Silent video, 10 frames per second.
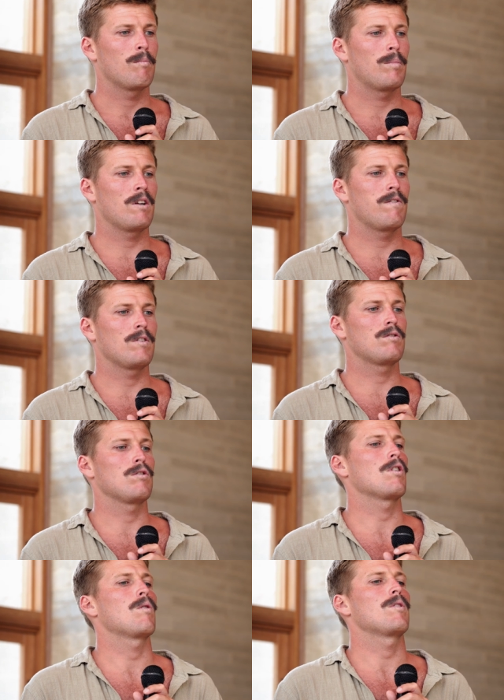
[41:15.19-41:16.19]
but if it's
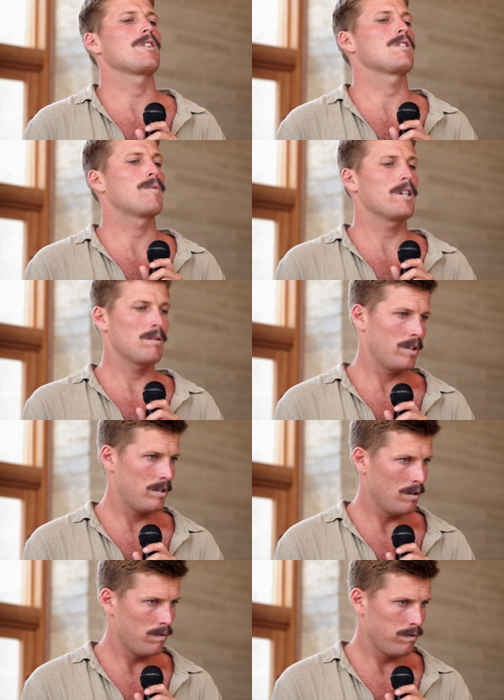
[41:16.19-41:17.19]
to go and express
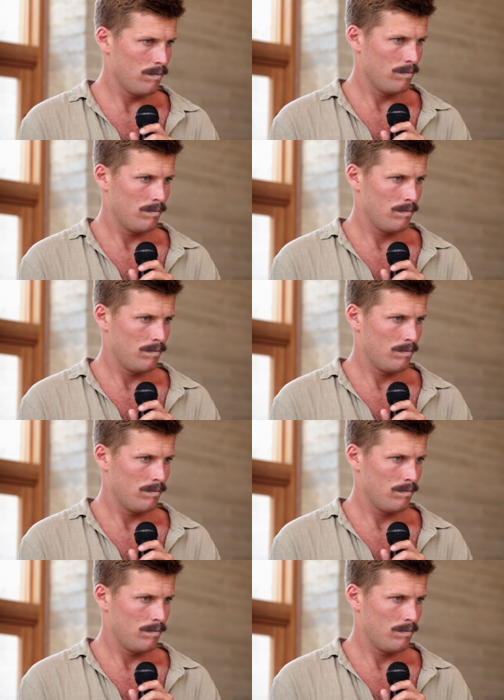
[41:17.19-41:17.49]
myself